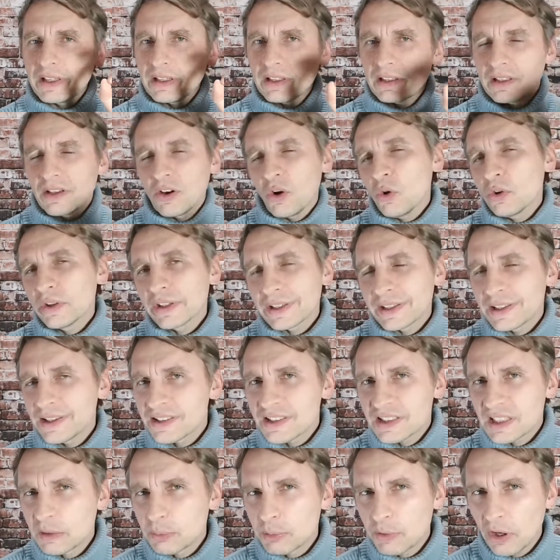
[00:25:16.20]
All the
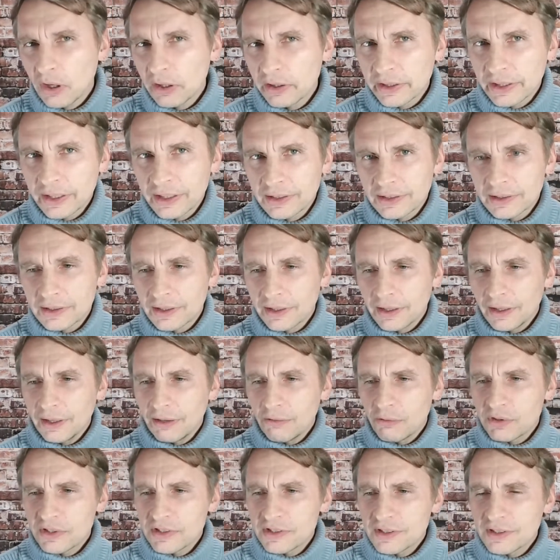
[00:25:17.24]
kids keep calling it
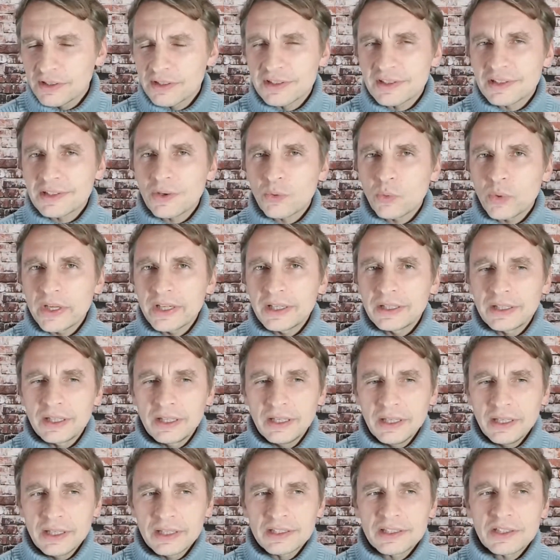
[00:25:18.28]
what is it? The Squid
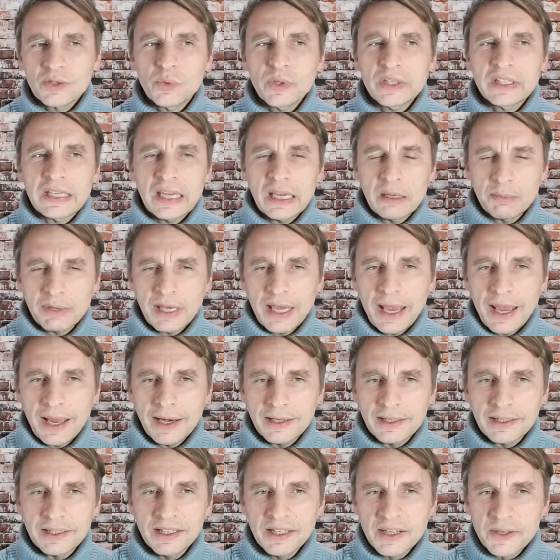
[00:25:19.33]
Game
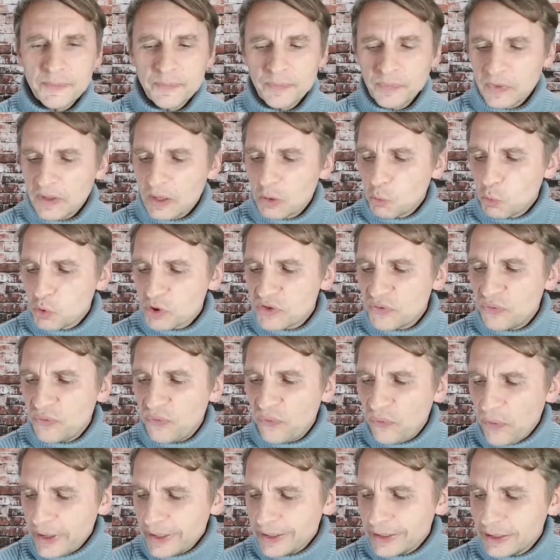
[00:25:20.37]
candy. What's
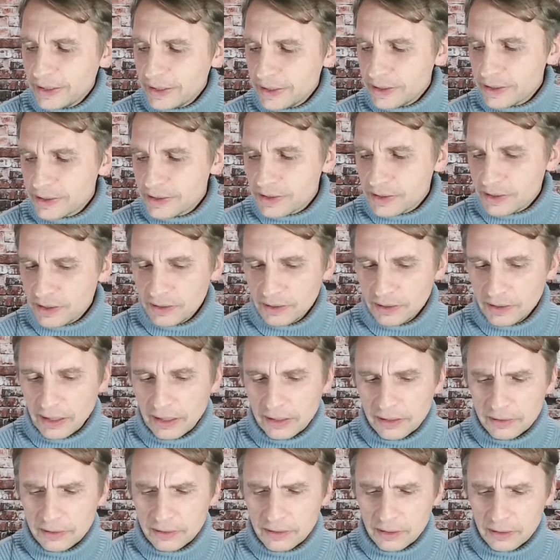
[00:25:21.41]
funny is
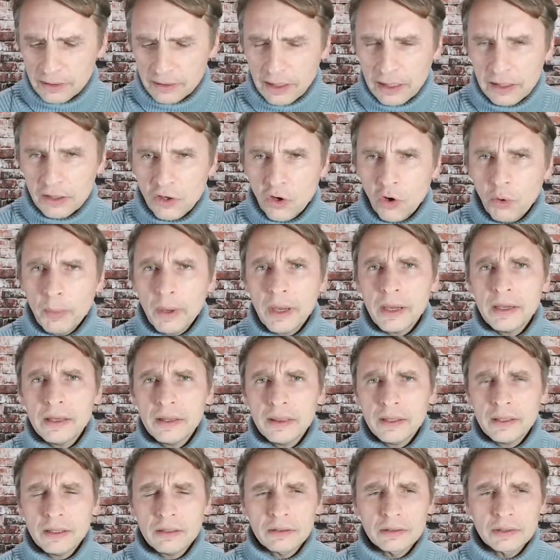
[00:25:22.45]
dalcoma, I
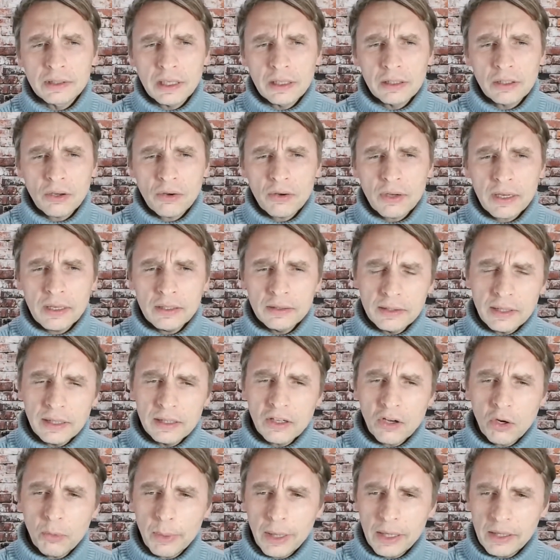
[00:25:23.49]
think, or
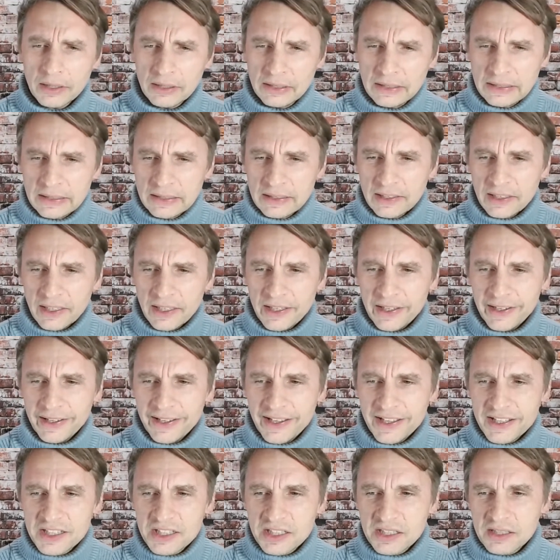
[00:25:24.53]
dalcoma.
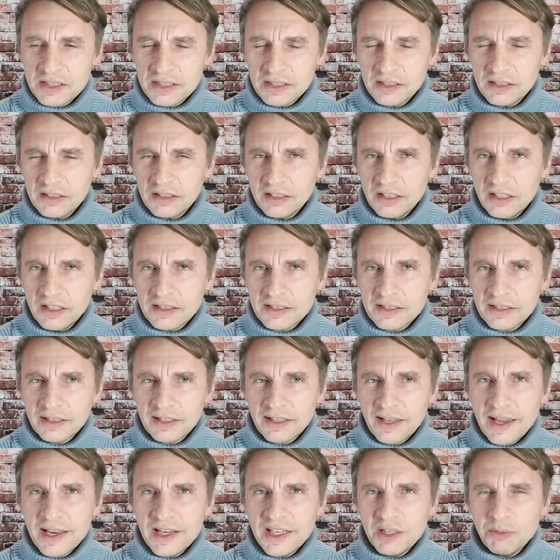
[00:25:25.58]
It's a
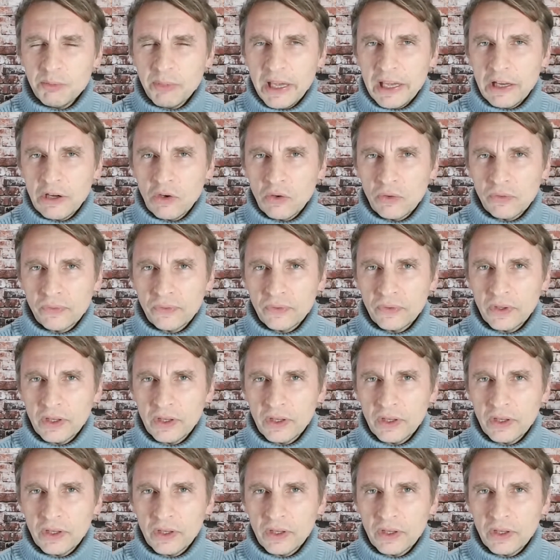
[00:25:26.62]
candy made of